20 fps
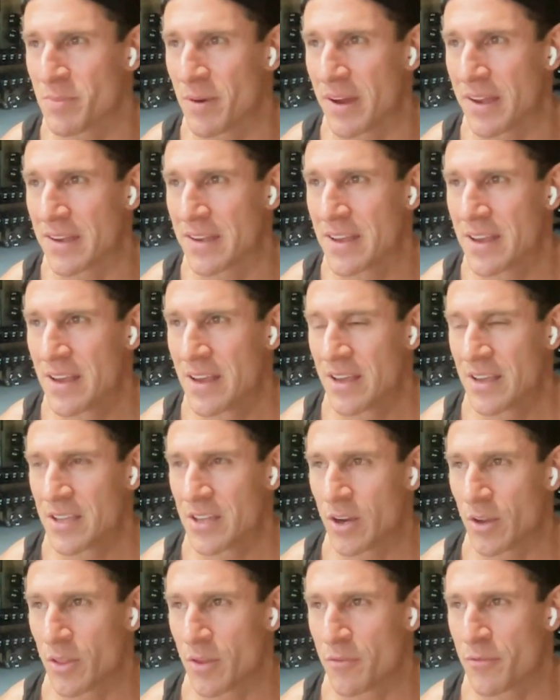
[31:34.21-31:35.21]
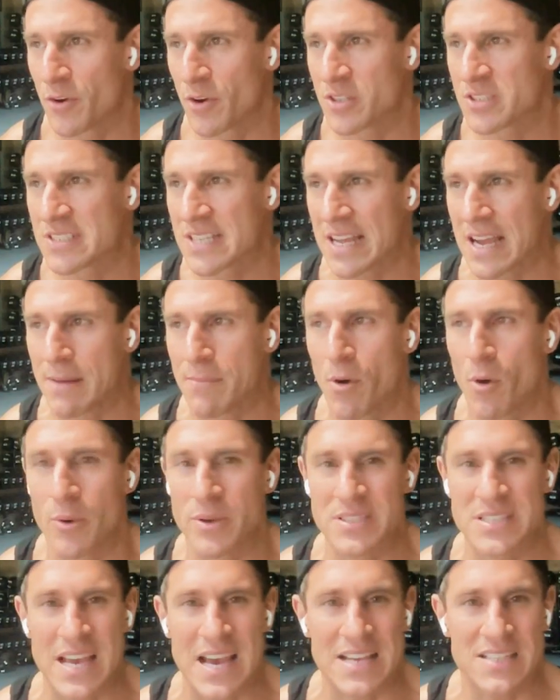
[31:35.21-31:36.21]
But, the first thing I'm
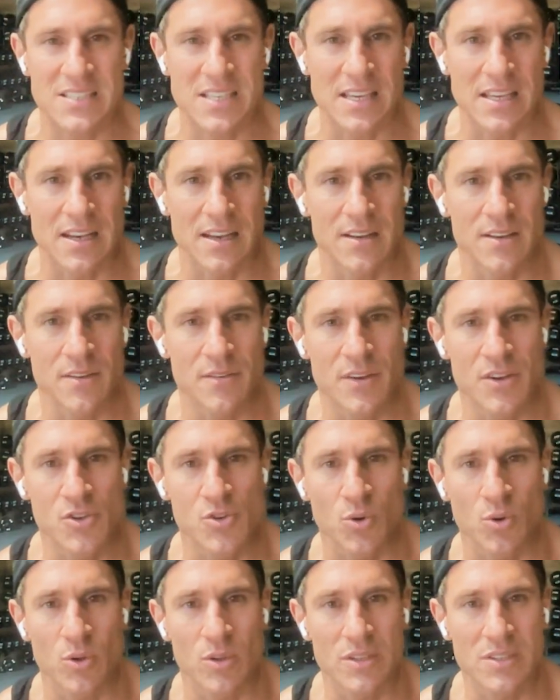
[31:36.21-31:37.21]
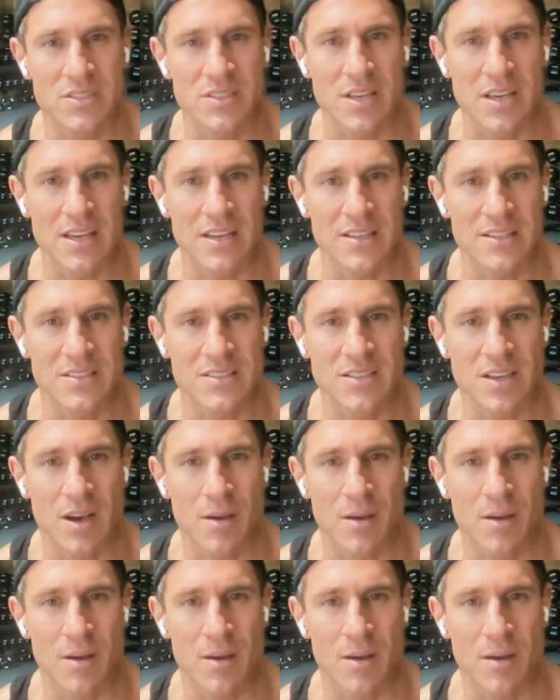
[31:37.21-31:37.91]
always asking an individual is